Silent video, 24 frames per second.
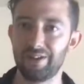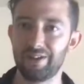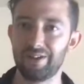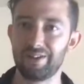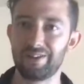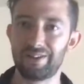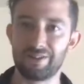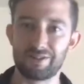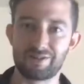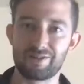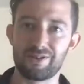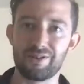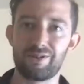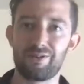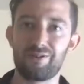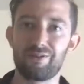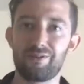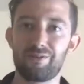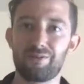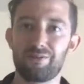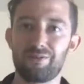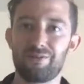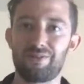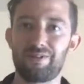there's
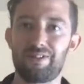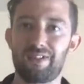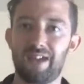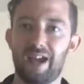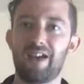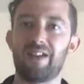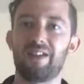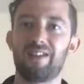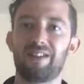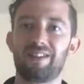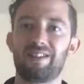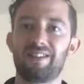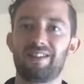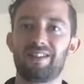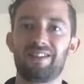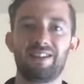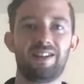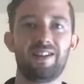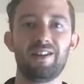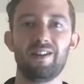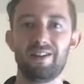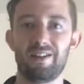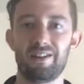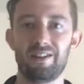no talent
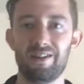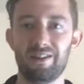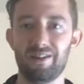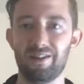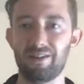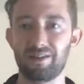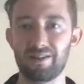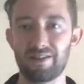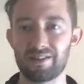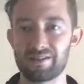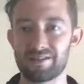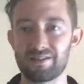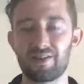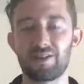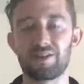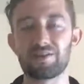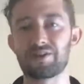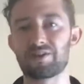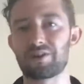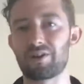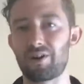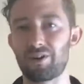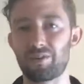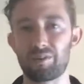here. You know, this is all
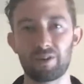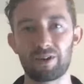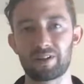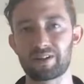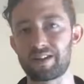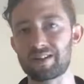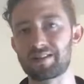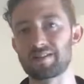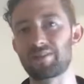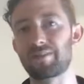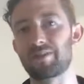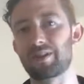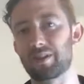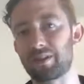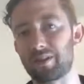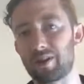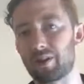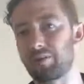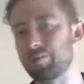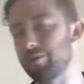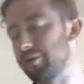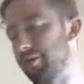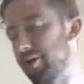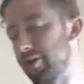just hard work. That's something
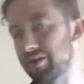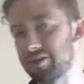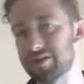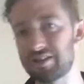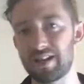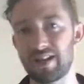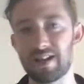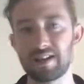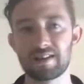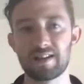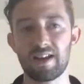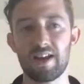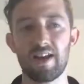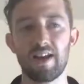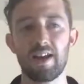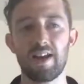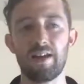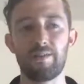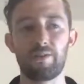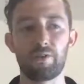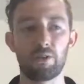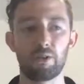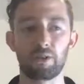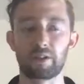Conor McGregor says.
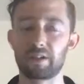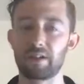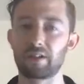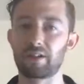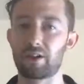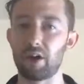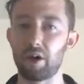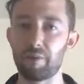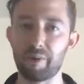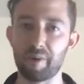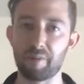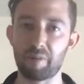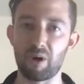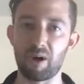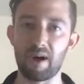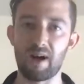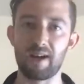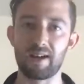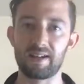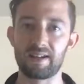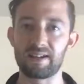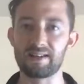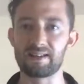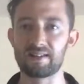If you look at Kobe
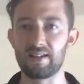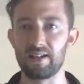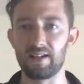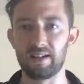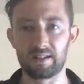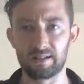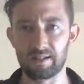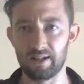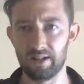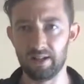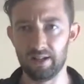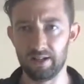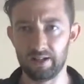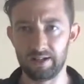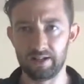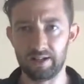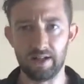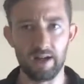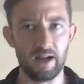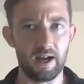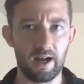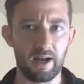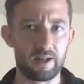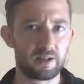Bryant, he's like,
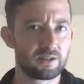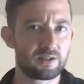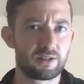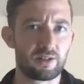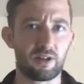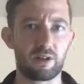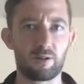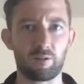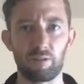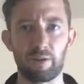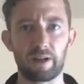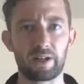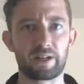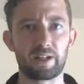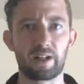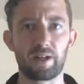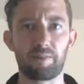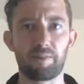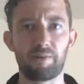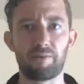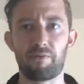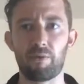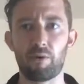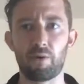yeah, I just started waking
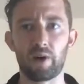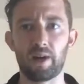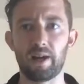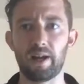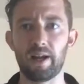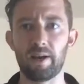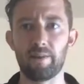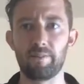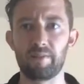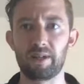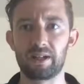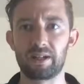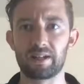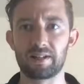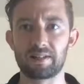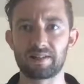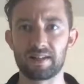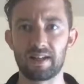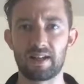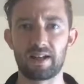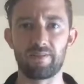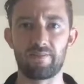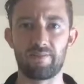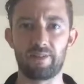up at 4 a.m. because
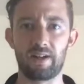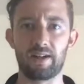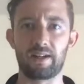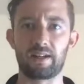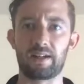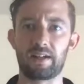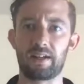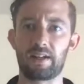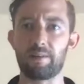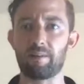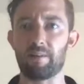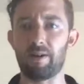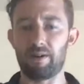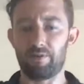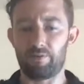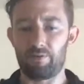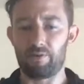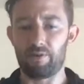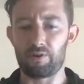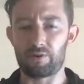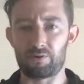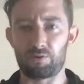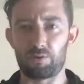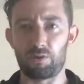then if I can get my
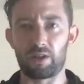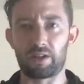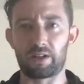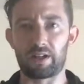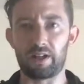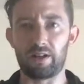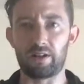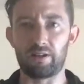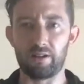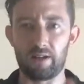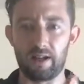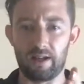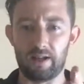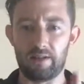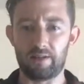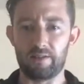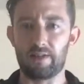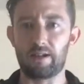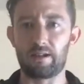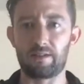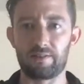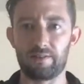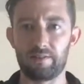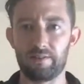first workout at
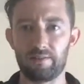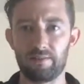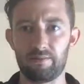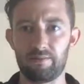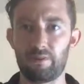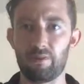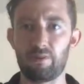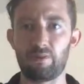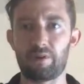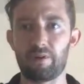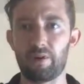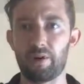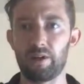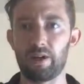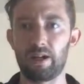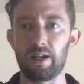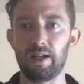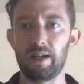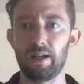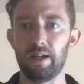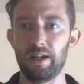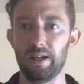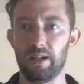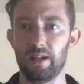like
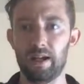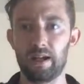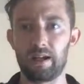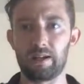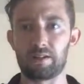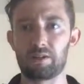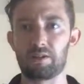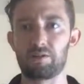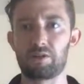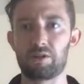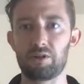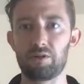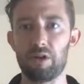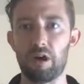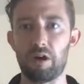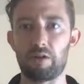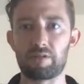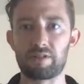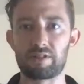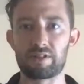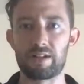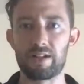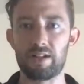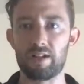4:30, I do 2
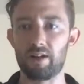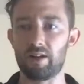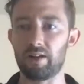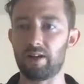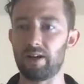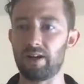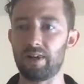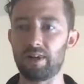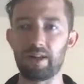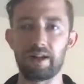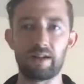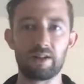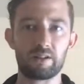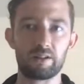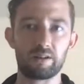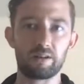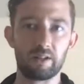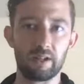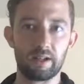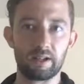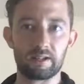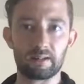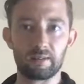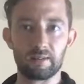hours here, and then I do
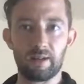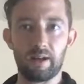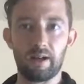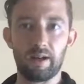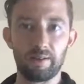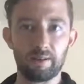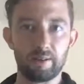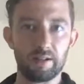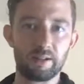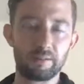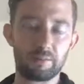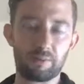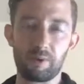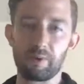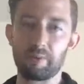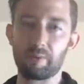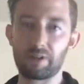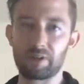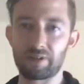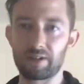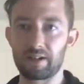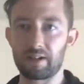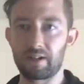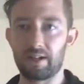like he's pretty
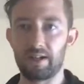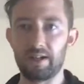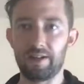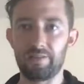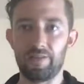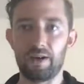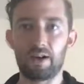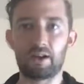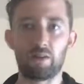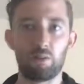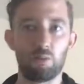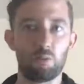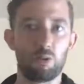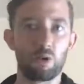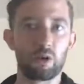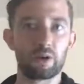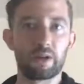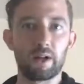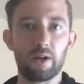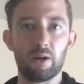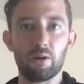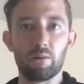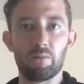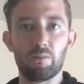much like, if I can
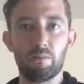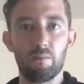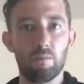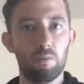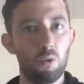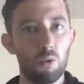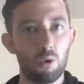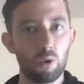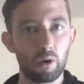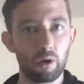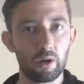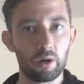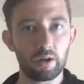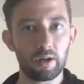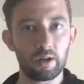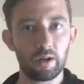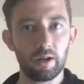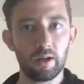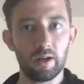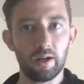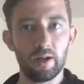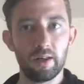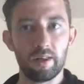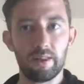work out more
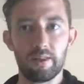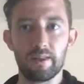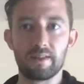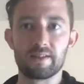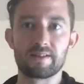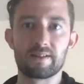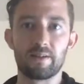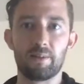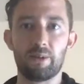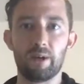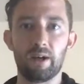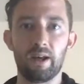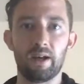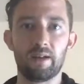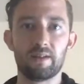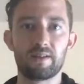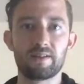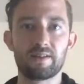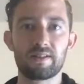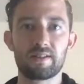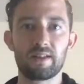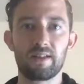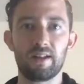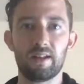than someone
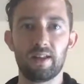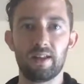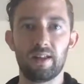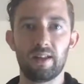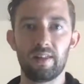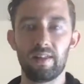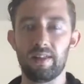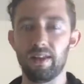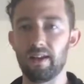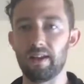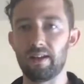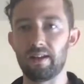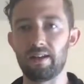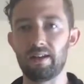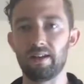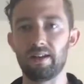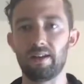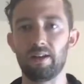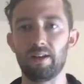else, then